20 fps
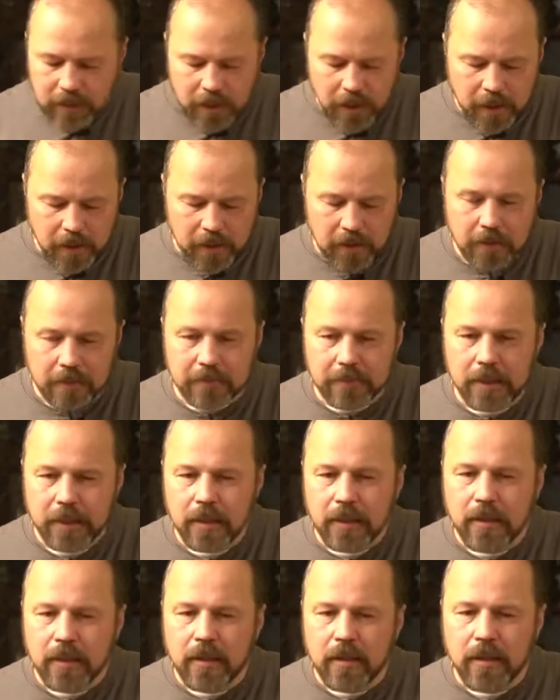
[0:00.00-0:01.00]
Um,
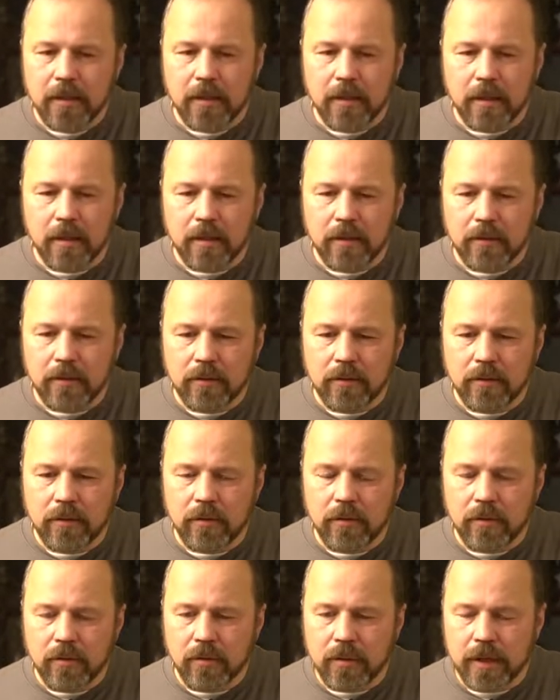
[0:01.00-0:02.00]
uh,
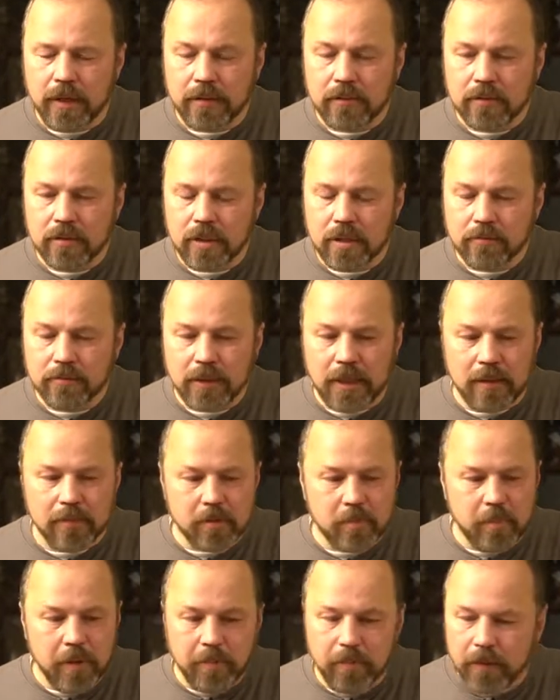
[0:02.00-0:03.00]
you, you can
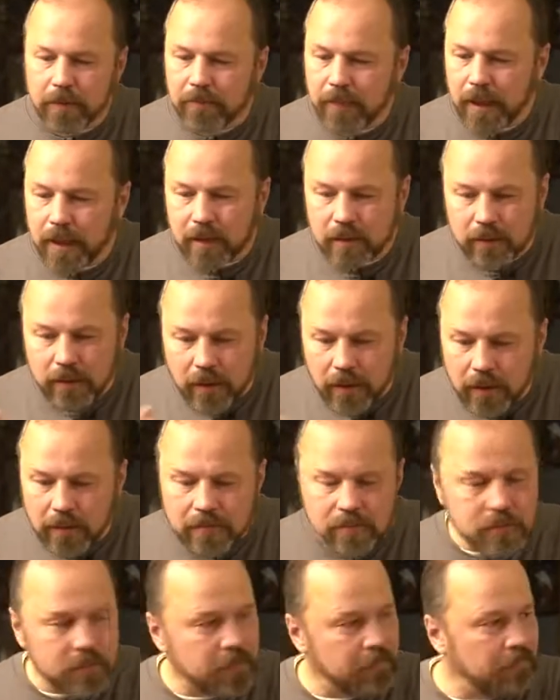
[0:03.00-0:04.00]
sometimes people make
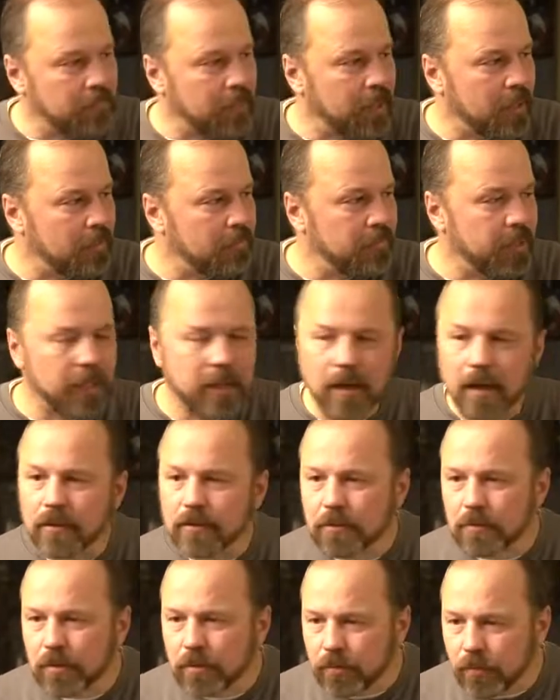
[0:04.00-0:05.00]
teams and become
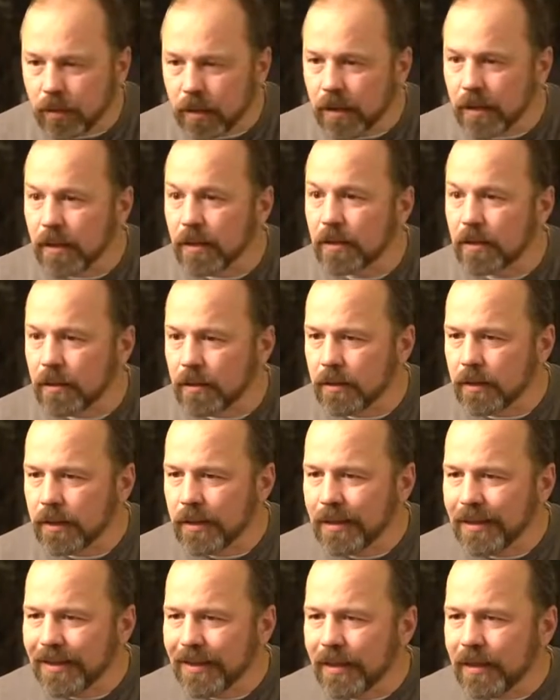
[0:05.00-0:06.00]
accountable to one another
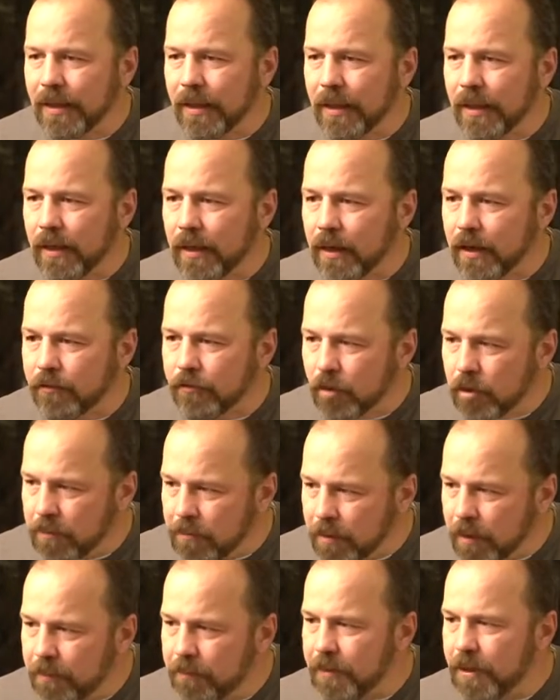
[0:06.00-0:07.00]
uh, for the
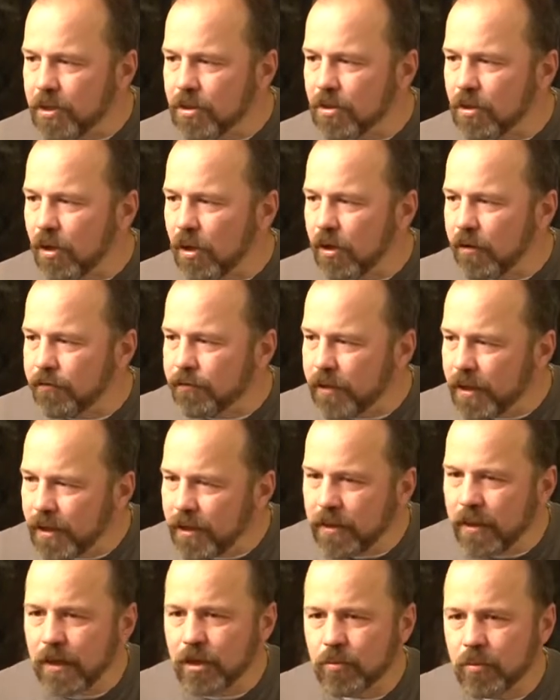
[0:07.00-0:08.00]
purpose of
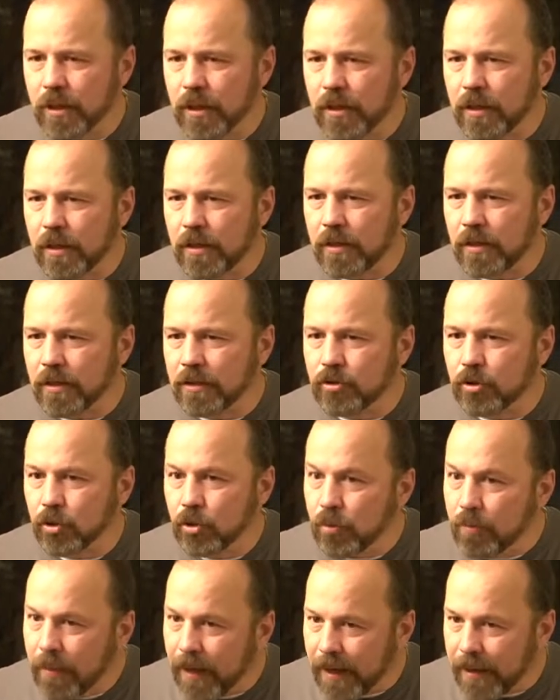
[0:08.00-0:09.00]
encourage one another to
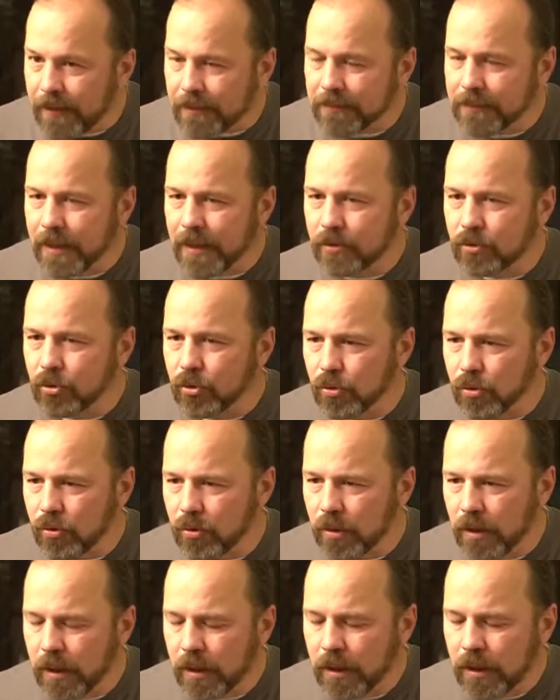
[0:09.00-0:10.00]
do better and
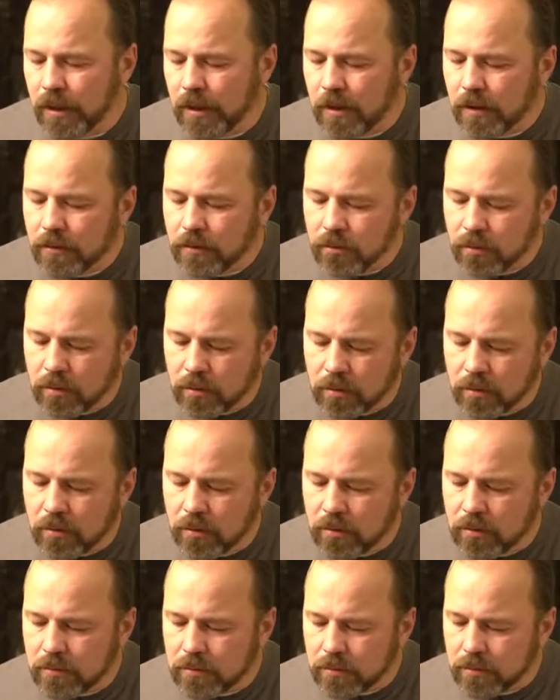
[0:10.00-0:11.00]
to
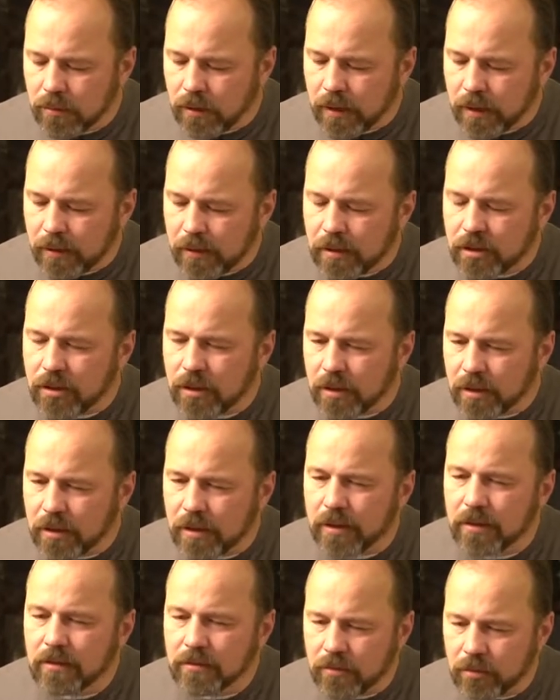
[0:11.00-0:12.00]
to to encourage one
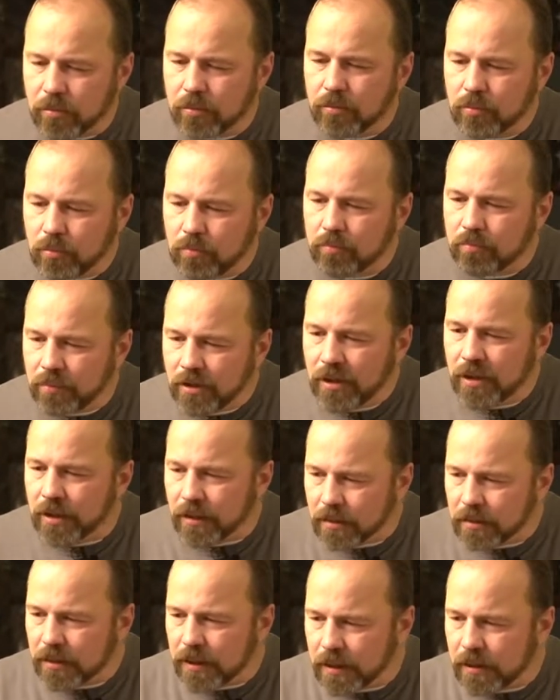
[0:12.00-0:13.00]
another to, to
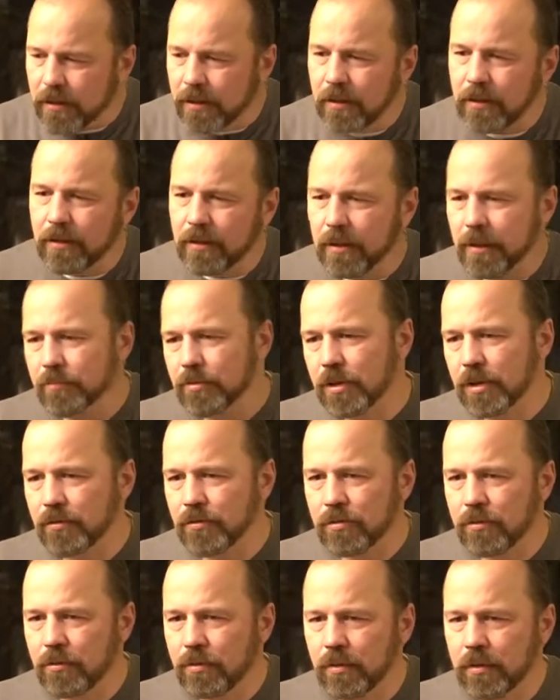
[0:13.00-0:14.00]
yield indeed
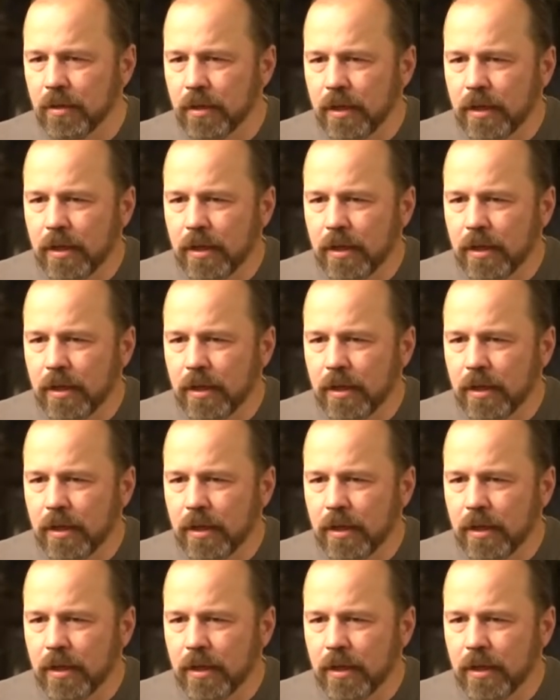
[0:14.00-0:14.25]
themselves to the